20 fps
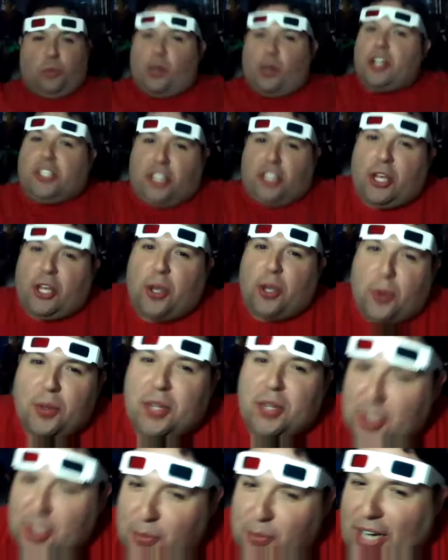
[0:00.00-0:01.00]
one too.
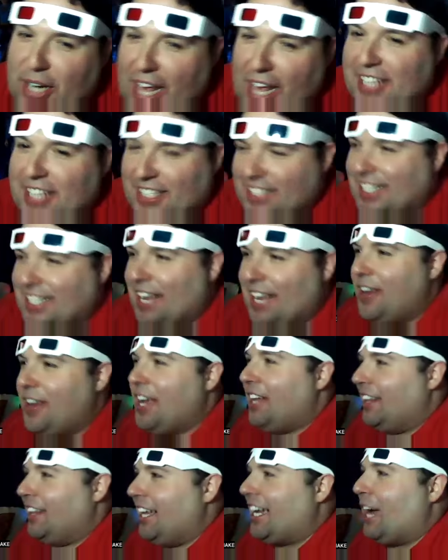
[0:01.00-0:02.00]
This one has the same.
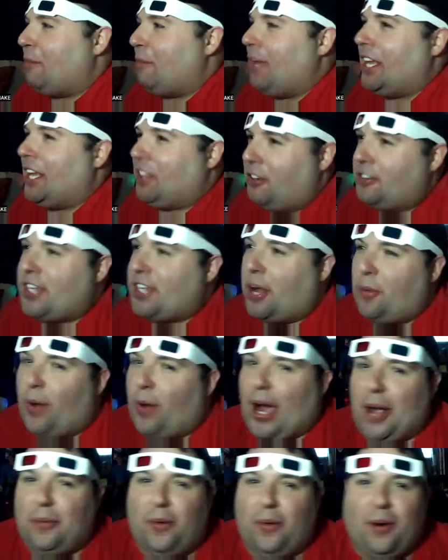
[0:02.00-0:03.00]
Like I'm like, there's a
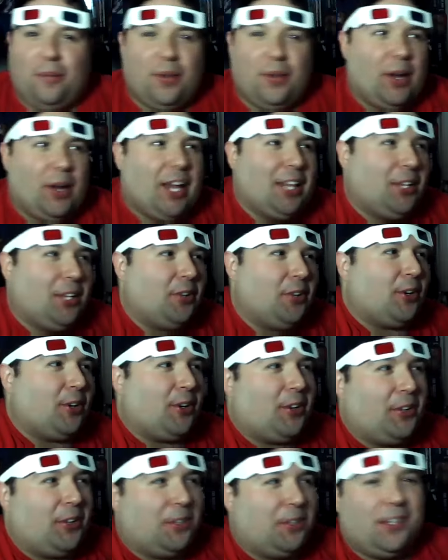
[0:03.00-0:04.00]
white woman, like a little
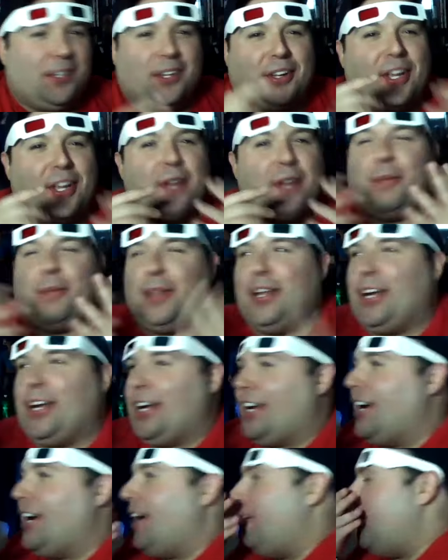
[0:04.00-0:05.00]
girl in
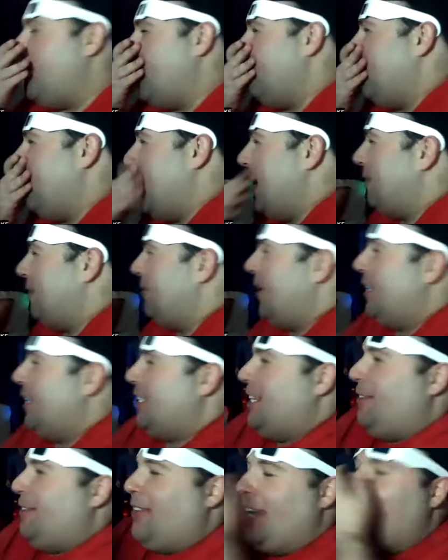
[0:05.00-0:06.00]
black, covered in
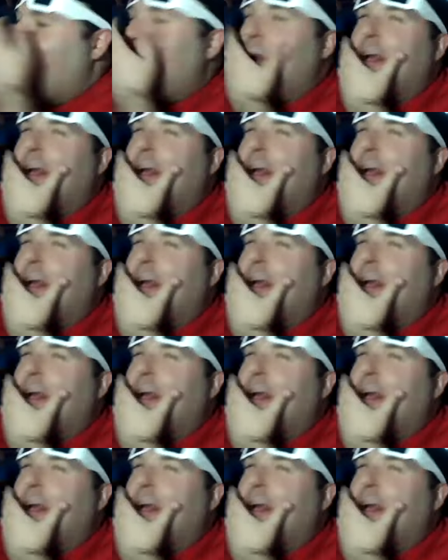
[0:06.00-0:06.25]
blackface, and I'm like,